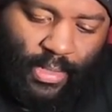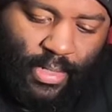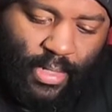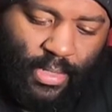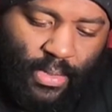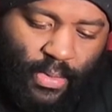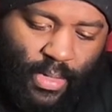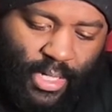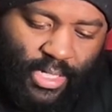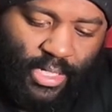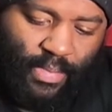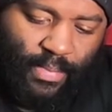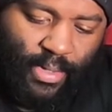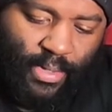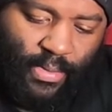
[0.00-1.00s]
good lure I
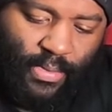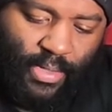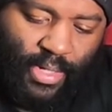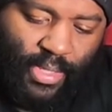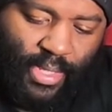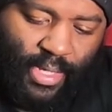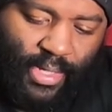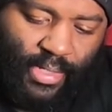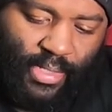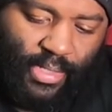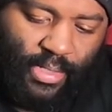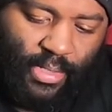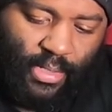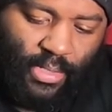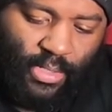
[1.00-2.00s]
should be using in
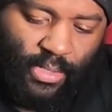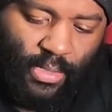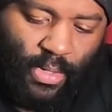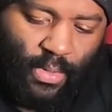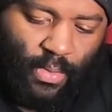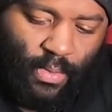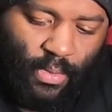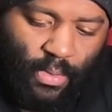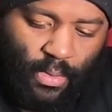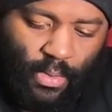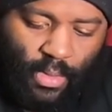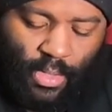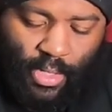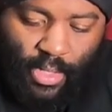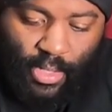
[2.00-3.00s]
lakes, slow,
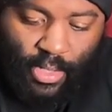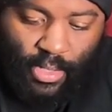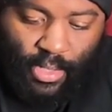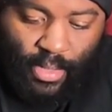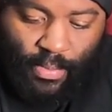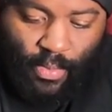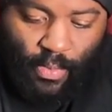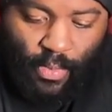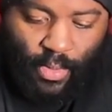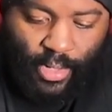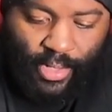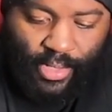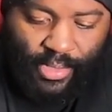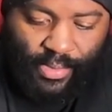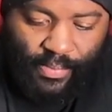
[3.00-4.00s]
deeper water.
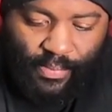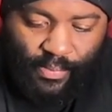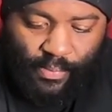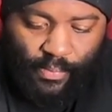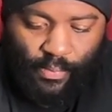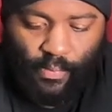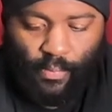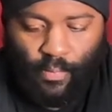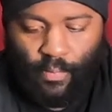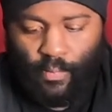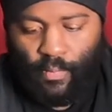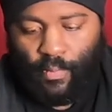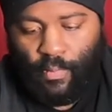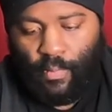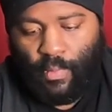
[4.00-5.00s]

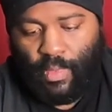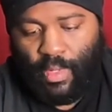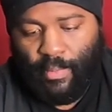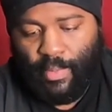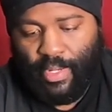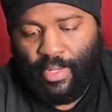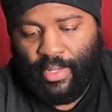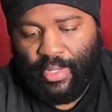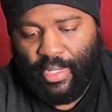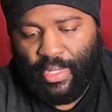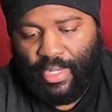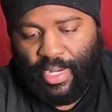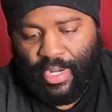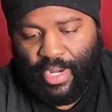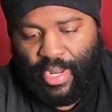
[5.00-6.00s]
But
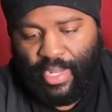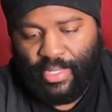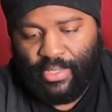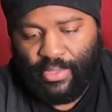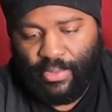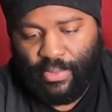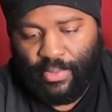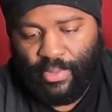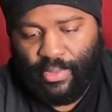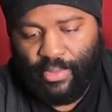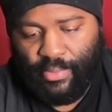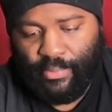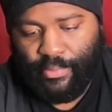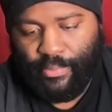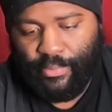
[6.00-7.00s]
the next lure,
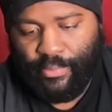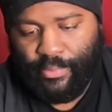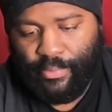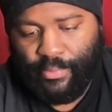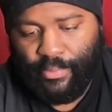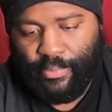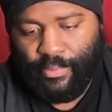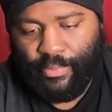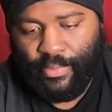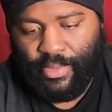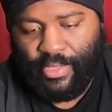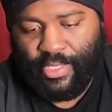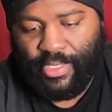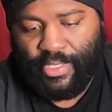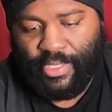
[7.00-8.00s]

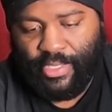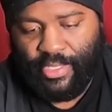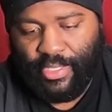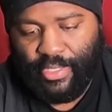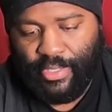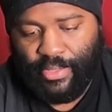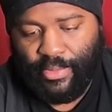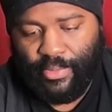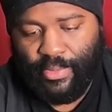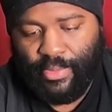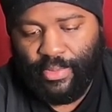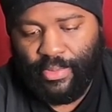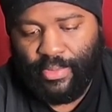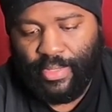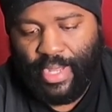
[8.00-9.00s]
discontinued.
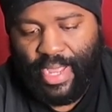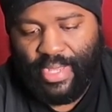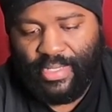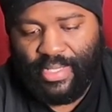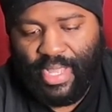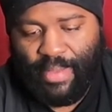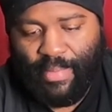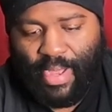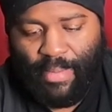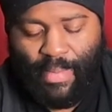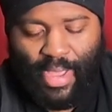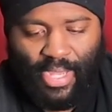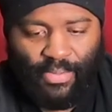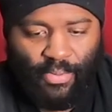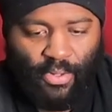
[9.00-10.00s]
I stopped by
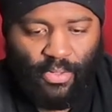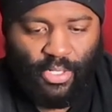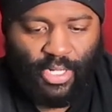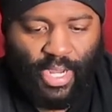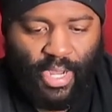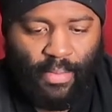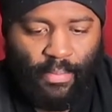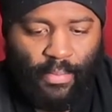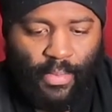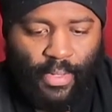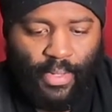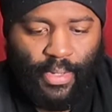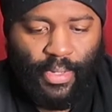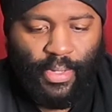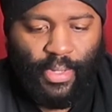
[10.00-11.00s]
Bass Pro Shop
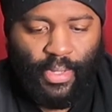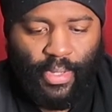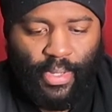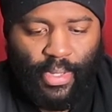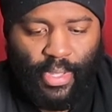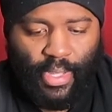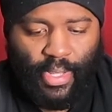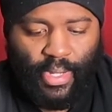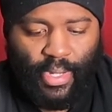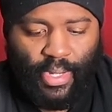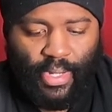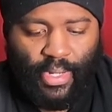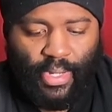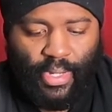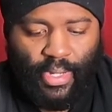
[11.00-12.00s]
and
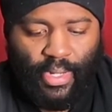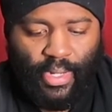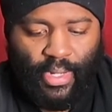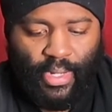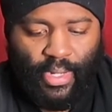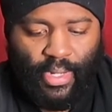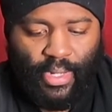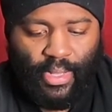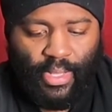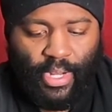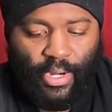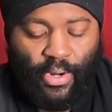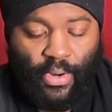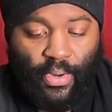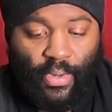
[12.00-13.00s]
they're
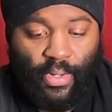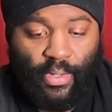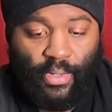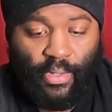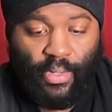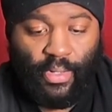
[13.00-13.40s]
gone.